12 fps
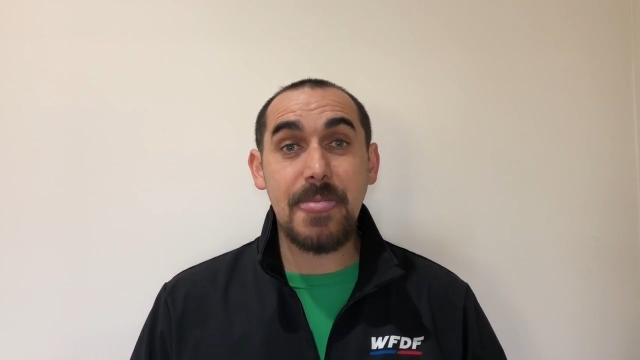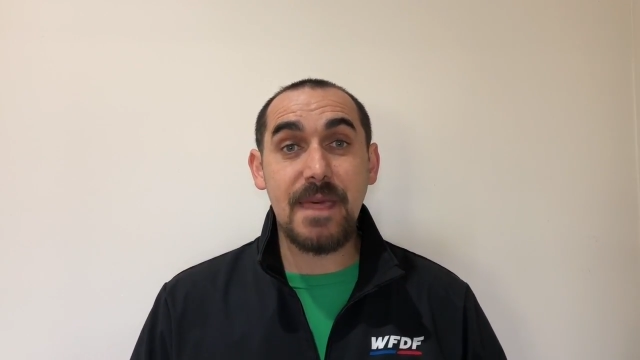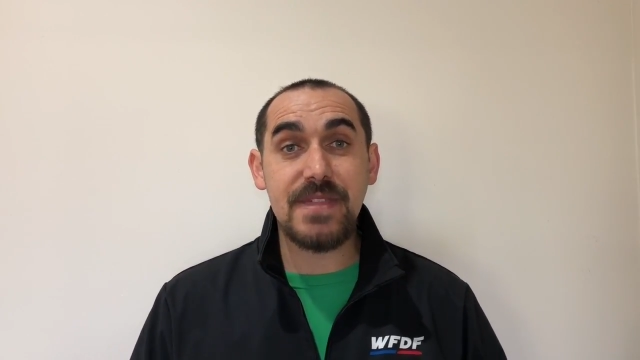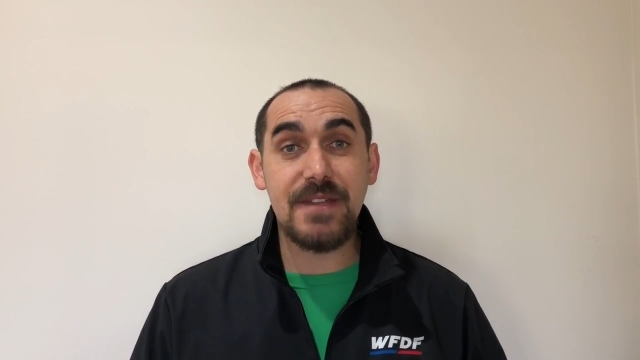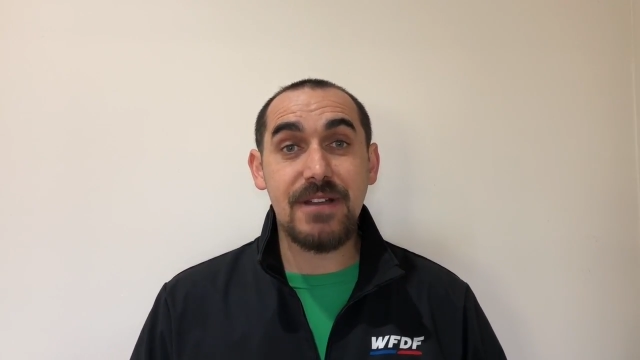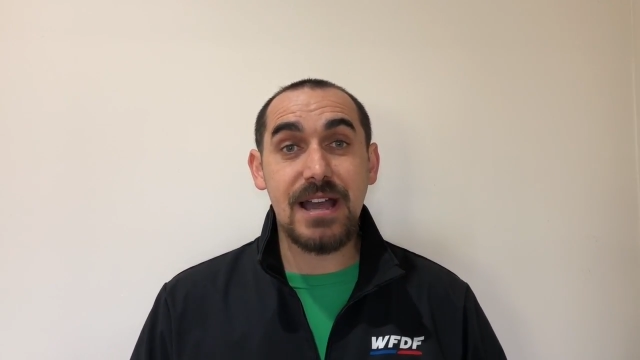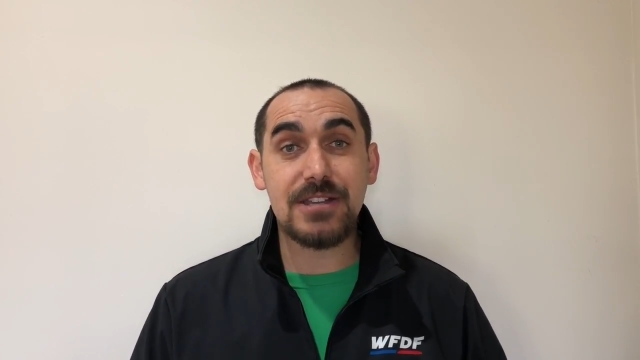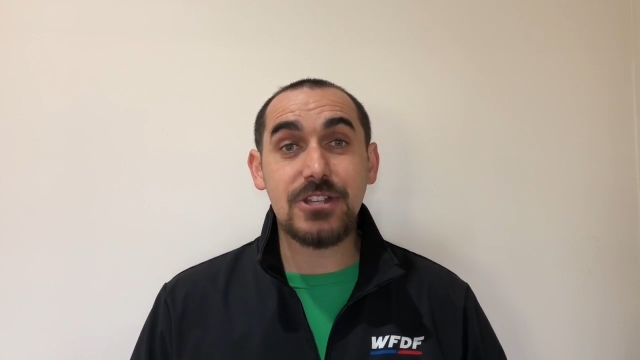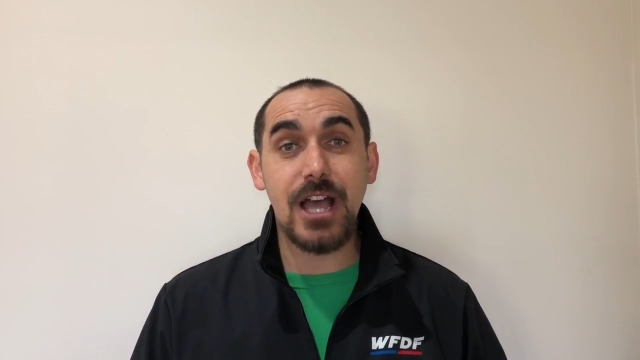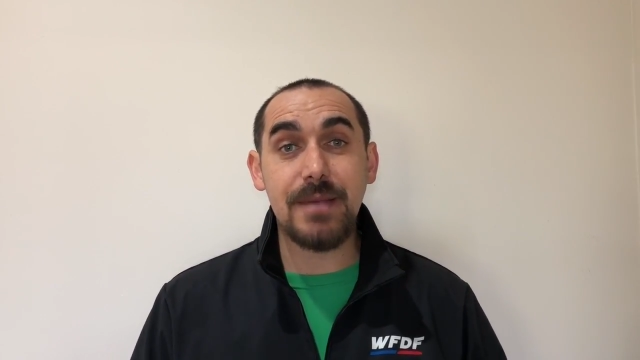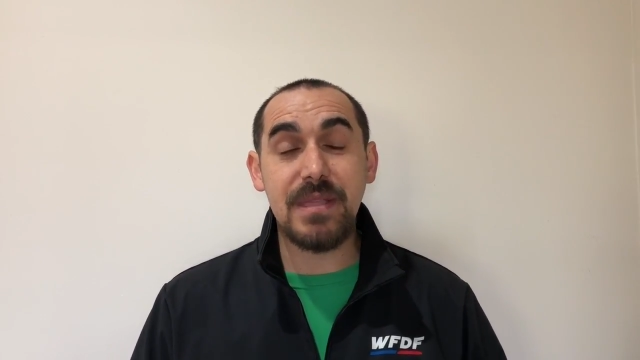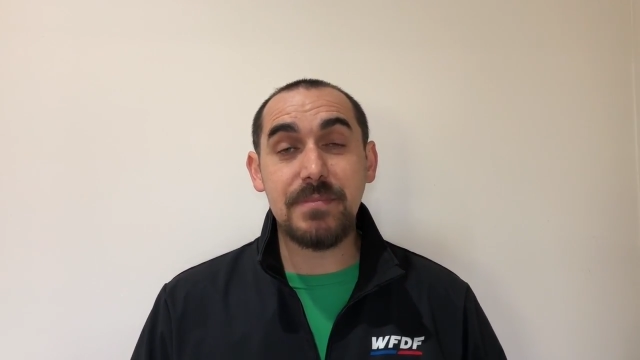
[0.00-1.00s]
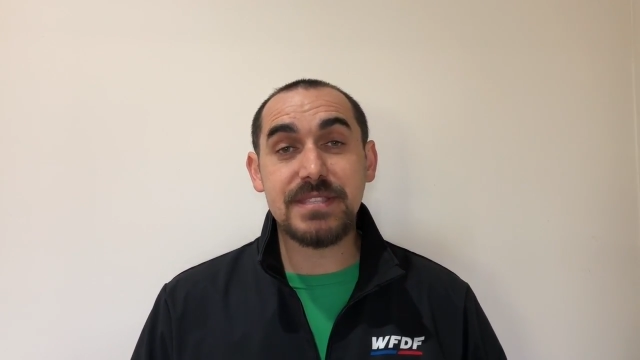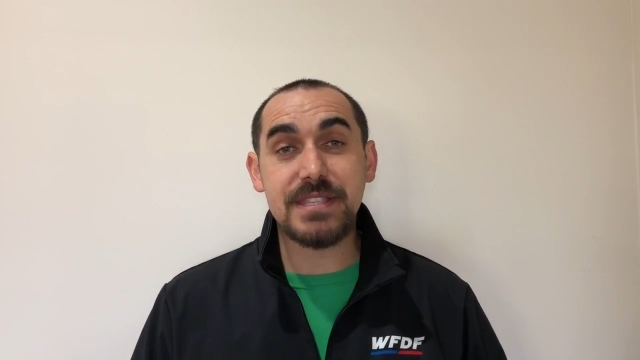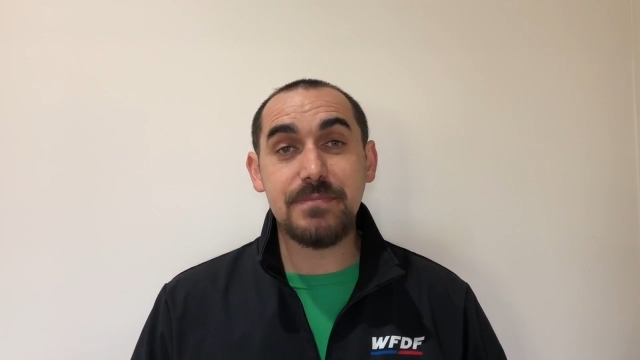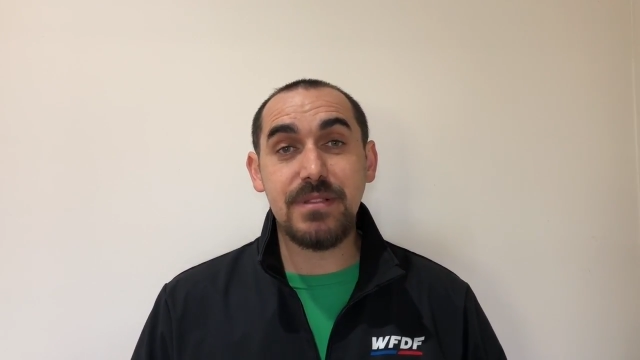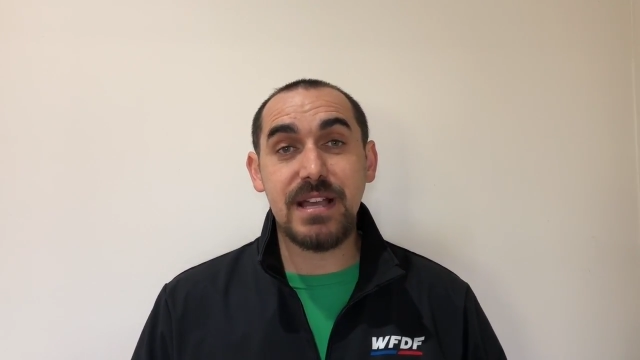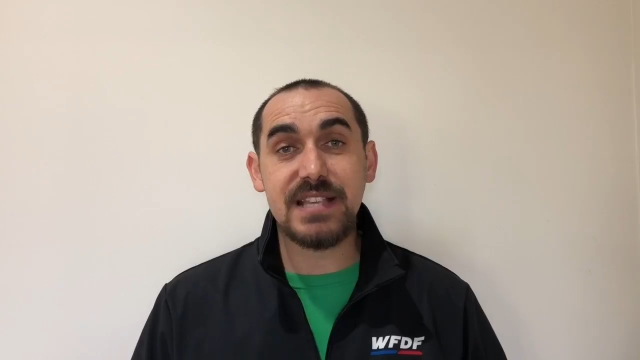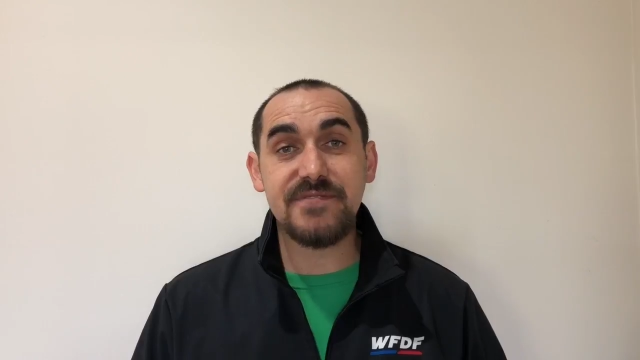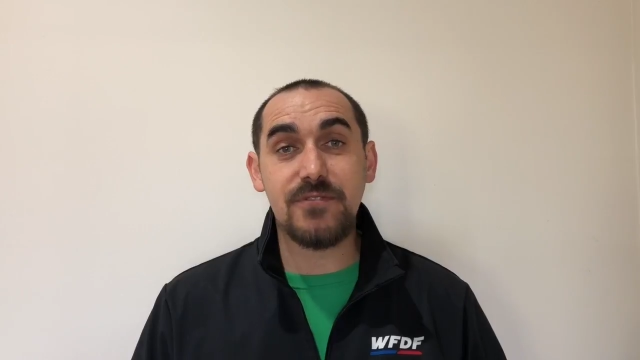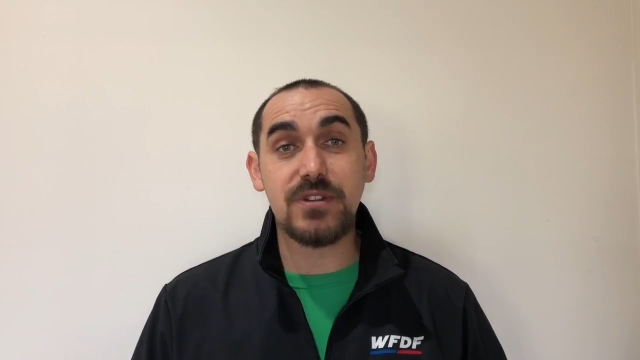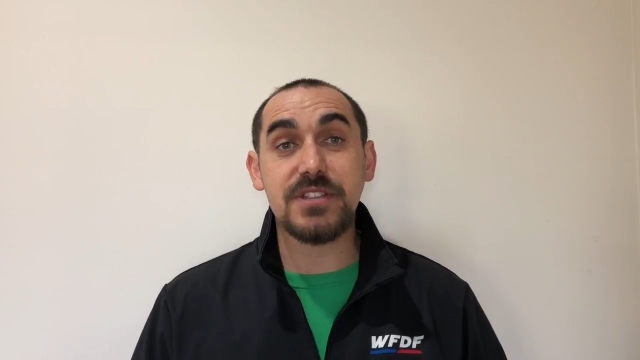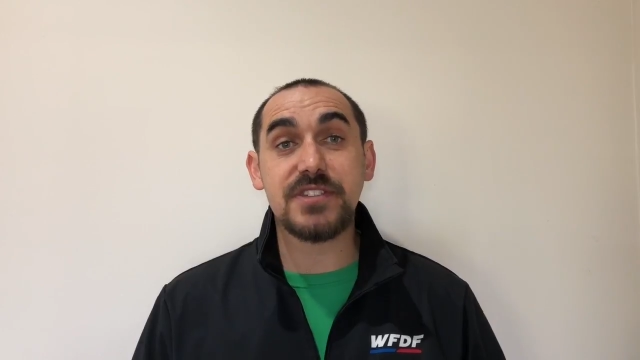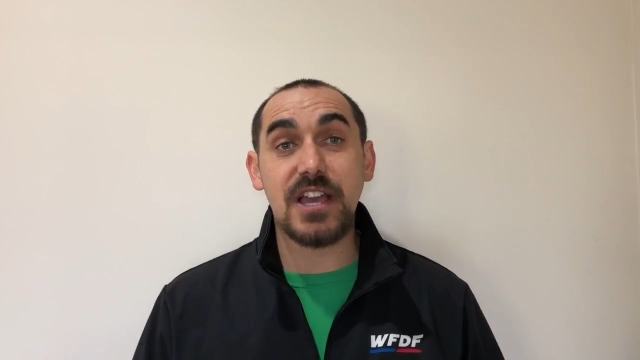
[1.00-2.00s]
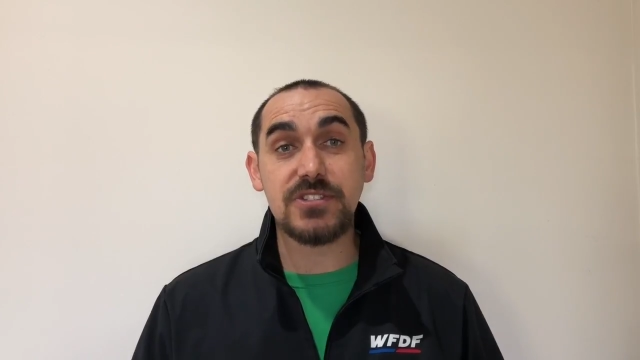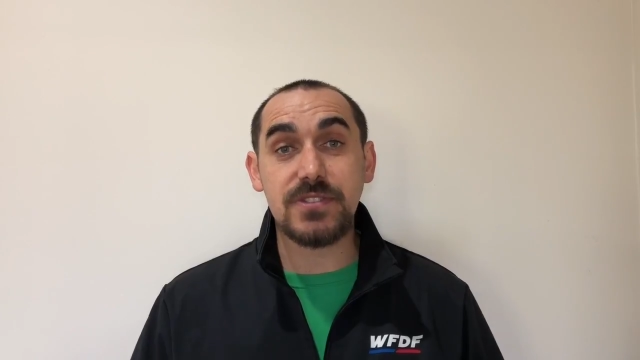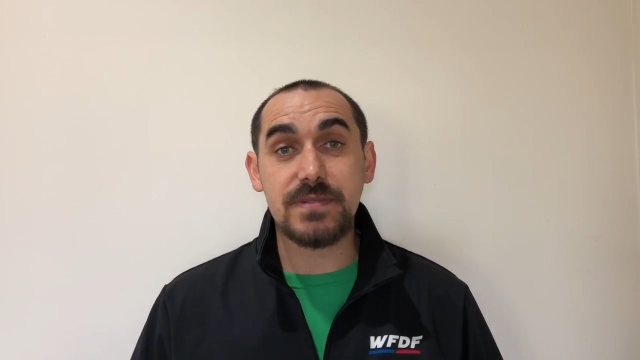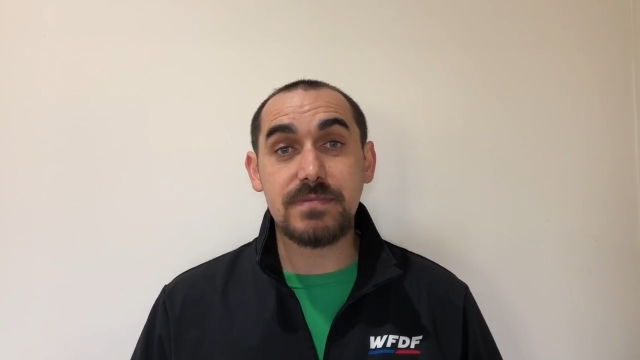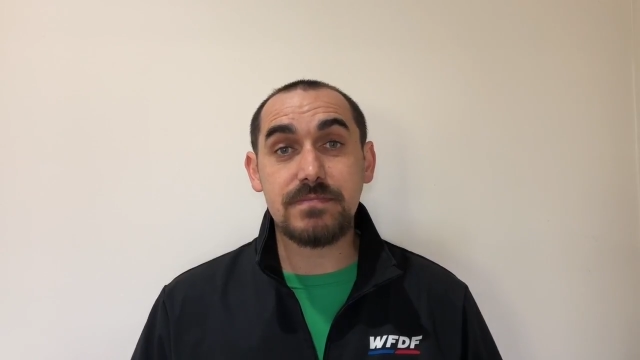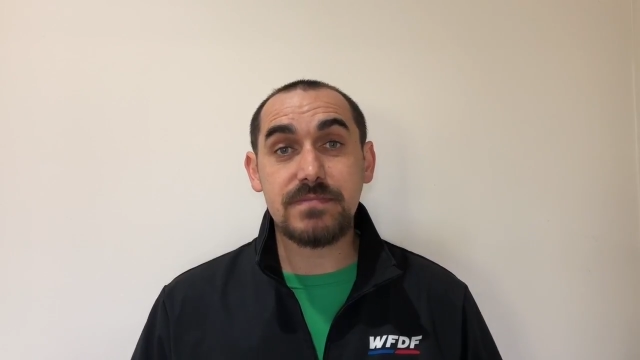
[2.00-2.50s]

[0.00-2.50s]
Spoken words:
there are time limits in place for discussions.